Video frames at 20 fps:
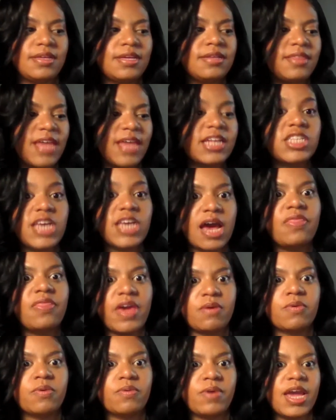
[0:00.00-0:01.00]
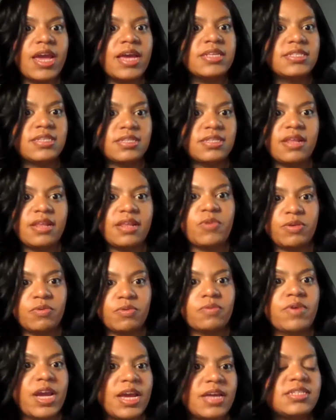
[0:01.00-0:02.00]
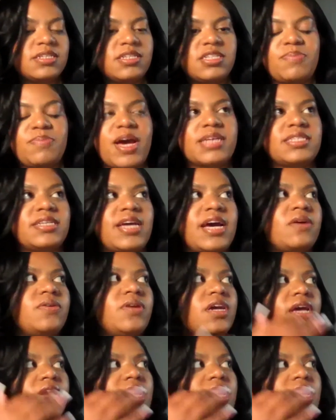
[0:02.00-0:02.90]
that's how they were raised and then we were raised and it's passed down